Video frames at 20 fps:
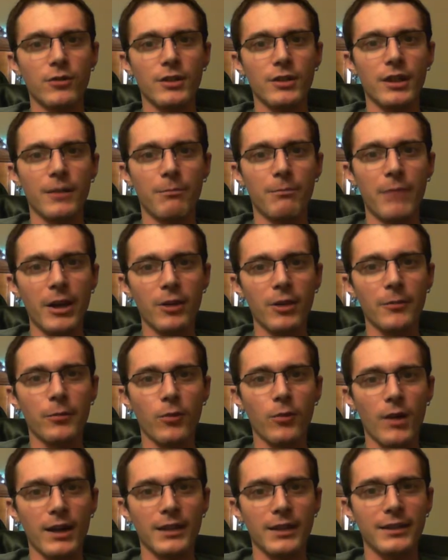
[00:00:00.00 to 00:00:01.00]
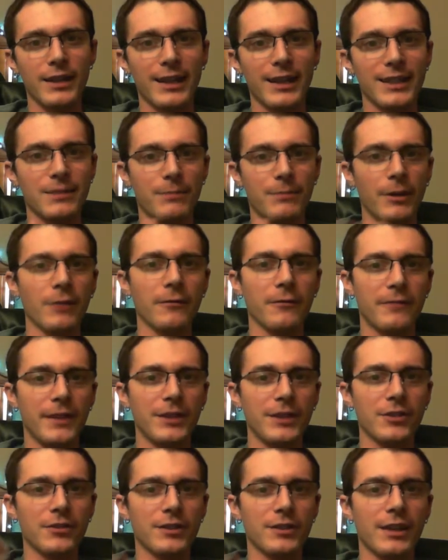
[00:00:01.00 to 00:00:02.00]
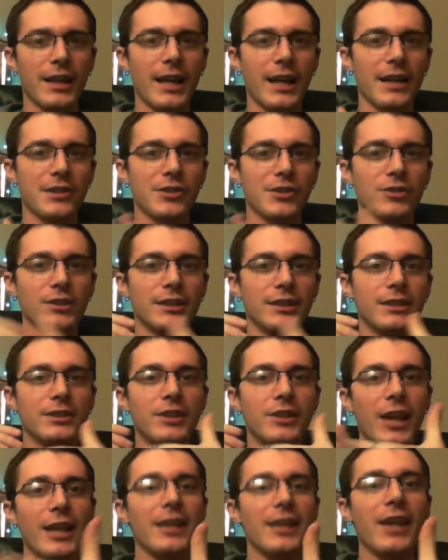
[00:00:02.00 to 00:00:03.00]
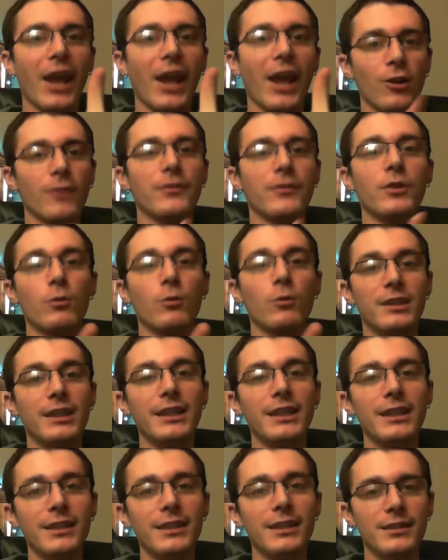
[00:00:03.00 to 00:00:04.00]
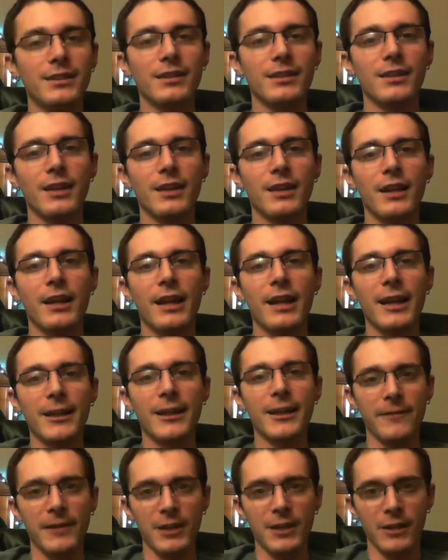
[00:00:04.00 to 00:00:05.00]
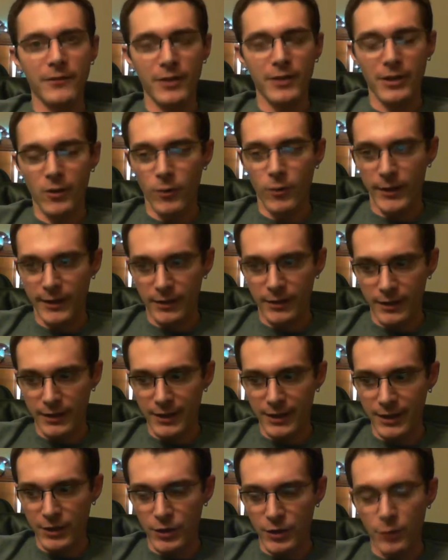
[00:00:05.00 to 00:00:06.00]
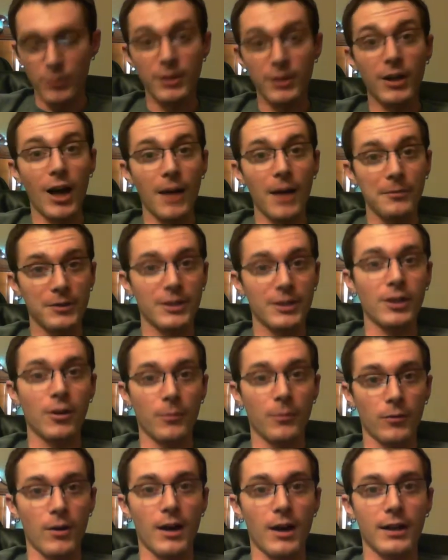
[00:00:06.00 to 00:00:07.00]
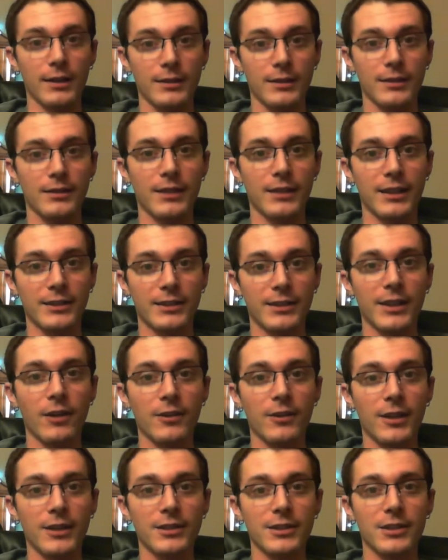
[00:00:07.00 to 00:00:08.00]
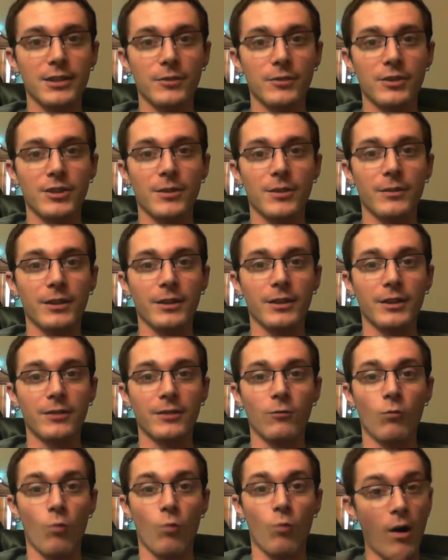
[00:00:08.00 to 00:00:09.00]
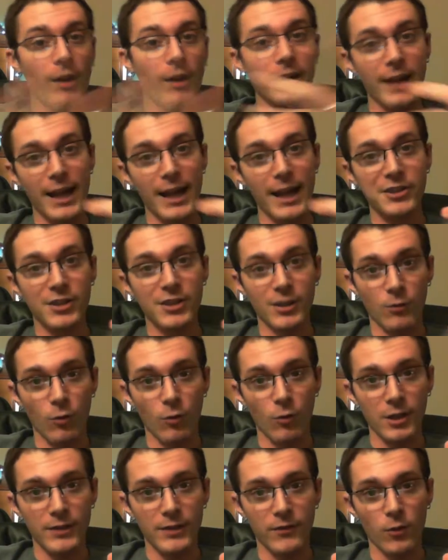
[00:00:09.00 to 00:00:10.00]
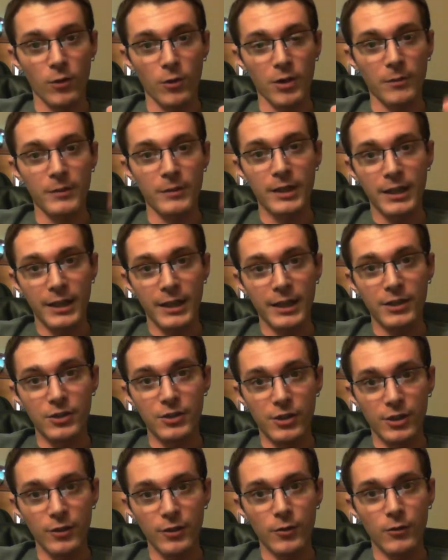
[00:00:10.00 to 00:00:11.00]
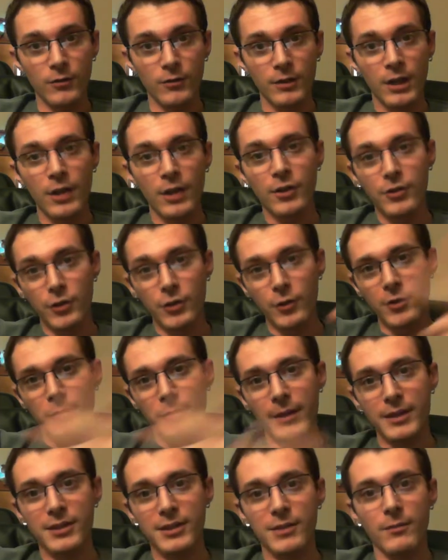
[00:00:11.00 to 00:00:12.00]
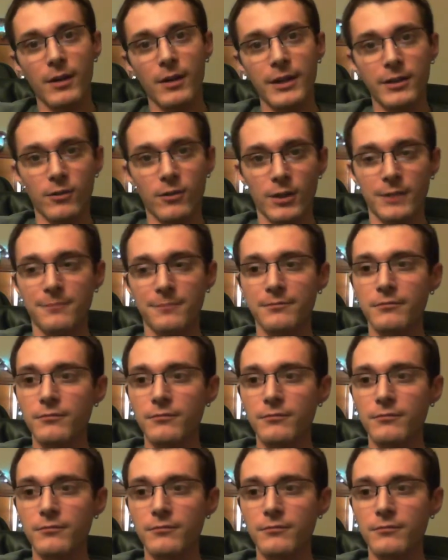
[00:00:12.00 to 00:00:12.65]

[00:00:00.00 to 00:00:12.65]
on a better product that has better features that actually take care of your needs. And I found out very quickly that you can upsell products and sell customers something that, one, actually works for them, and two, you can make some money on it.